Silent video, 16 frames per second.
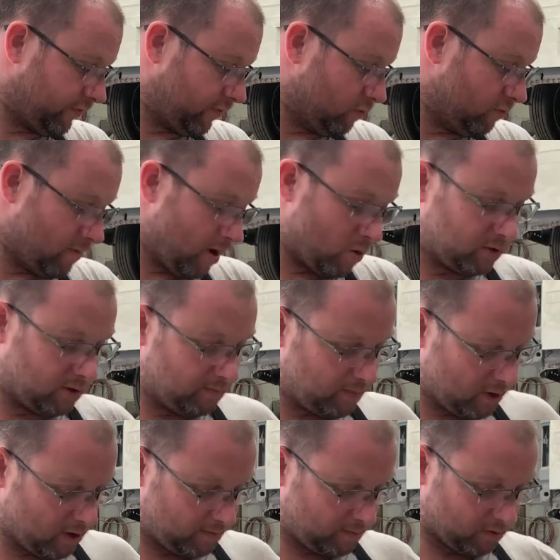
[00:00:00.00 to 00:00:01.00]
really
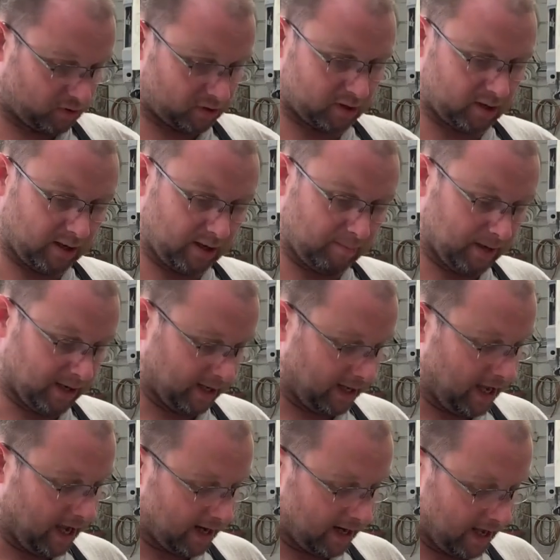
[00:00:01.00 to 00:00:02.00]
useful
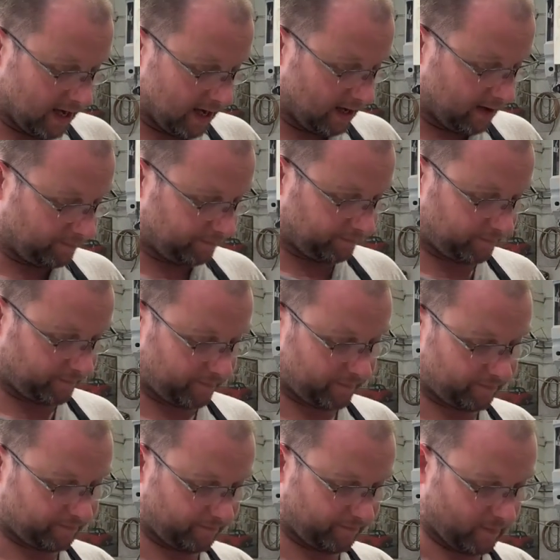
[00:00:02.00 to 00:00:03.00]
multi-purpose bit of
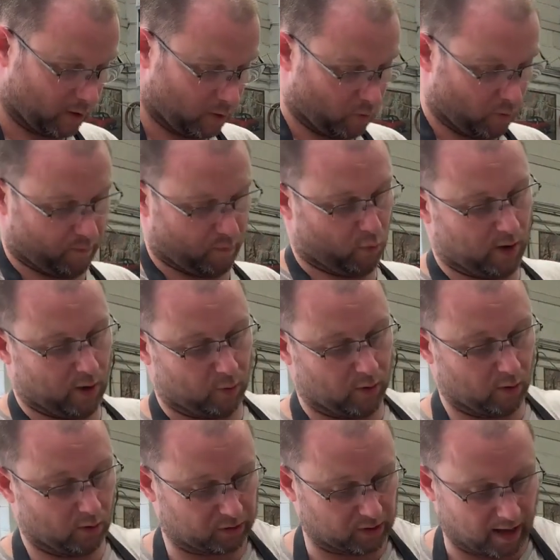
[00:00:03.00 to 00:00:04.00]
kit here,
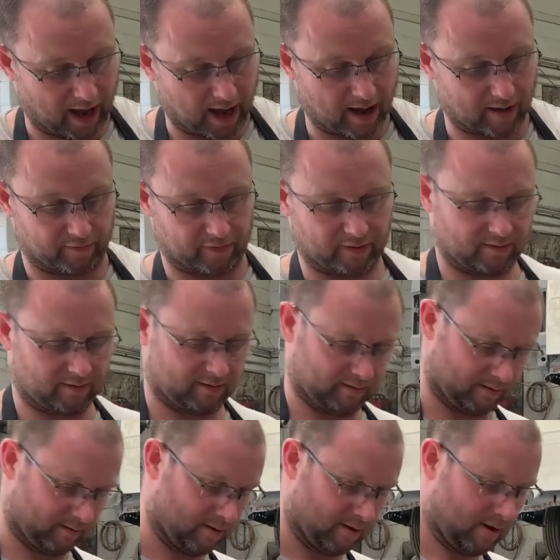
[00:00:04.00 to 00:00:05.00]
where we
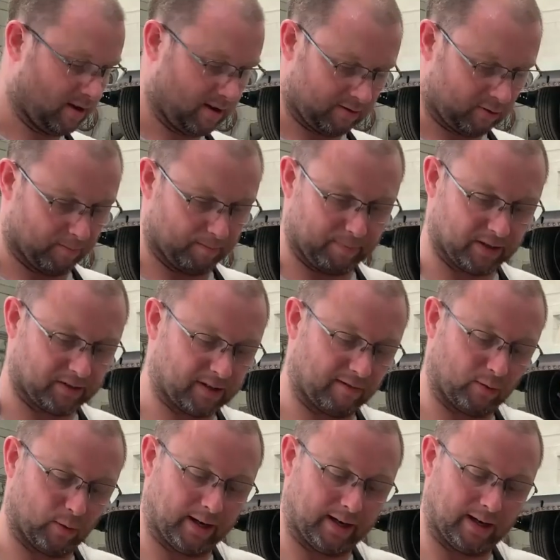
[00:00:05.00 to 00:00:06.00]
also have
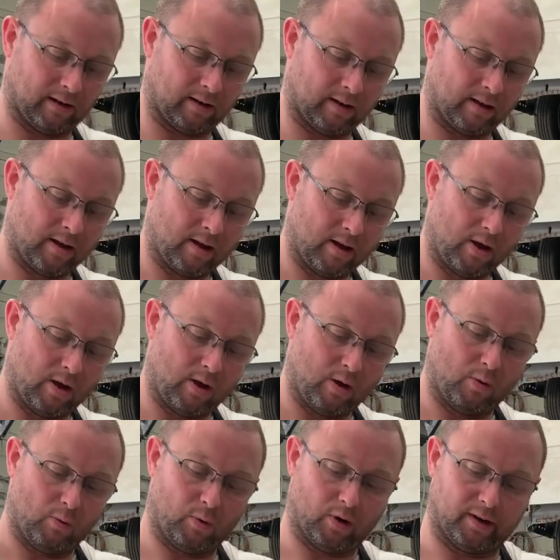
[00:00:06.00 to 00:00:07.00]
got bits
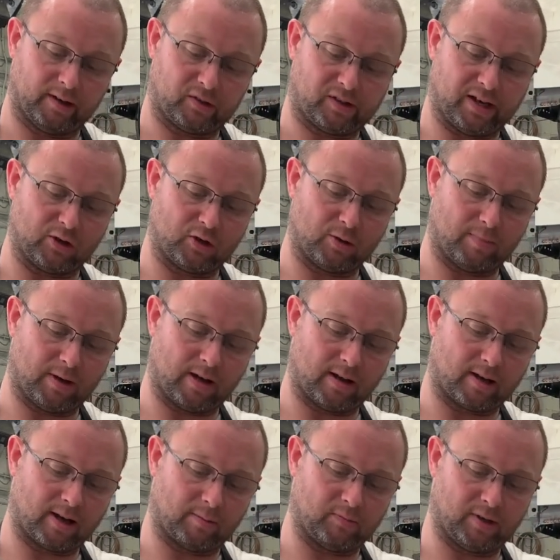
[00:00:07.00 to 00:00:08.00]
everywhere now. Look,
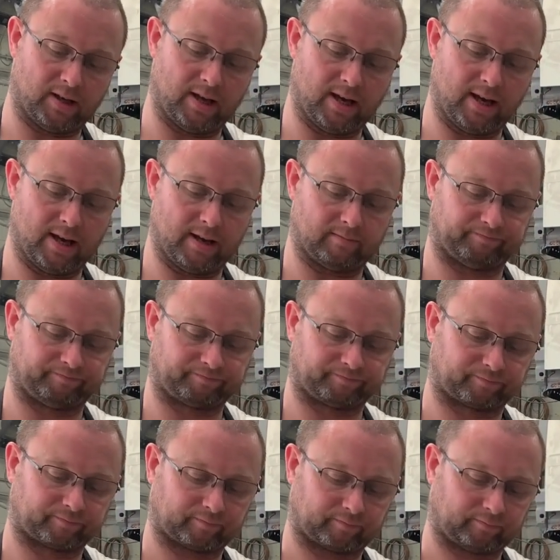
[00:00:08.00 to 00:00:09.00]
we've got an extension bar
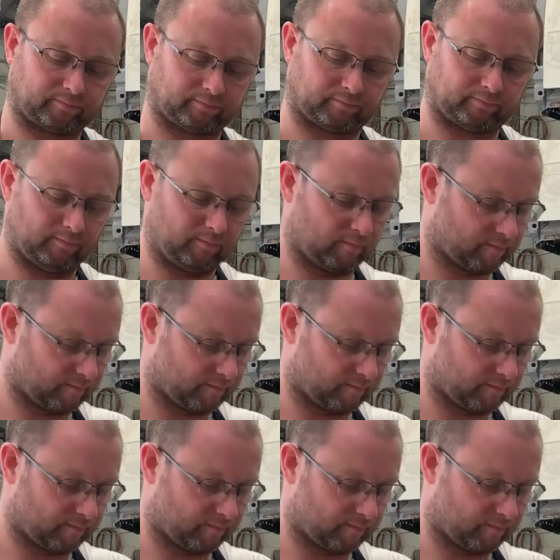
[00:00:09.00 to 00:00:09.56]
comes in here,